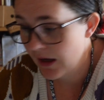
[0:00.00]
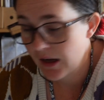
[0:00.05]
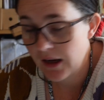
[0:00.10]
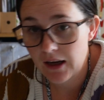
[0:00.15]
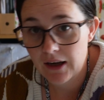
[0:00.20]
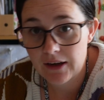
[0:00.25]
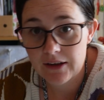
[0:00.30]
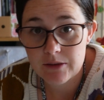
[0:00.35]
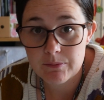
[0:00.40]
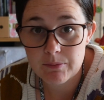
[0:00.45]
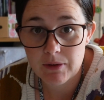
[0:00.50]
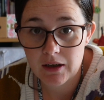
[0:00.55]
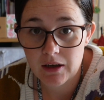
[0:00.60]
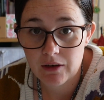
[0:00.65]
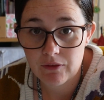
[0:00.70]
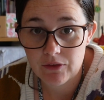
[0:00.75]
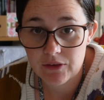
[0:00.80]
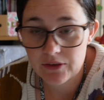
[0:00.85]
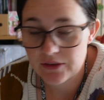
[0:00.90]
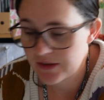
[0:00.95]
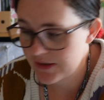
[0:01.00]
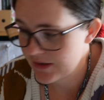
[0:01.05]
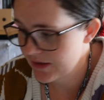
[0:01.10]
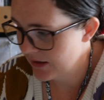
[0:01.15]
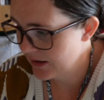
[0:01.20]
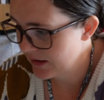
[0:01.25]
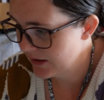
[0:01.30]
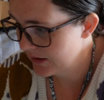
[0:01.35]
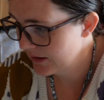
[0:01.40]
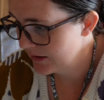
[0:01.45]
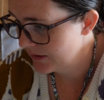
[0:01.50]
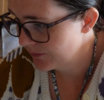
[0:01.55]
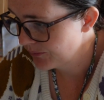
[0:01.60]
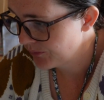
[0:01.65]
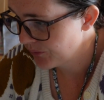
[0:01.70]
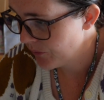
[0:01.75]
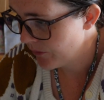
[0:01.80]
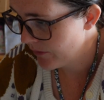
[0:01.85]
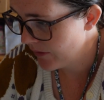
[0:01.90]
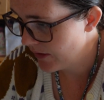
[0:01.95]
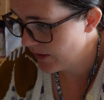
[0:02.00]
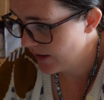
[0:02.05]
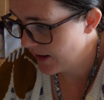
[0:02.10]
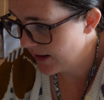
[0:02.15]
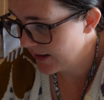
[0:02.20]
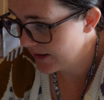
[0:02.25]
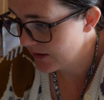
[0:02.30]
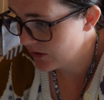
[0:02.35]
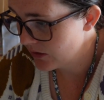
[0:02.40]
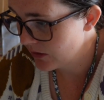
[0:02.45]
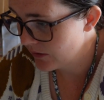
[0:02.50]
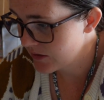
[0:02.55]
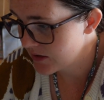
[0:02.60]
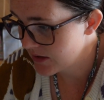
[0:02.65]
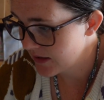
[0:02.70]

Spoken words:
and is part of the design. The angle of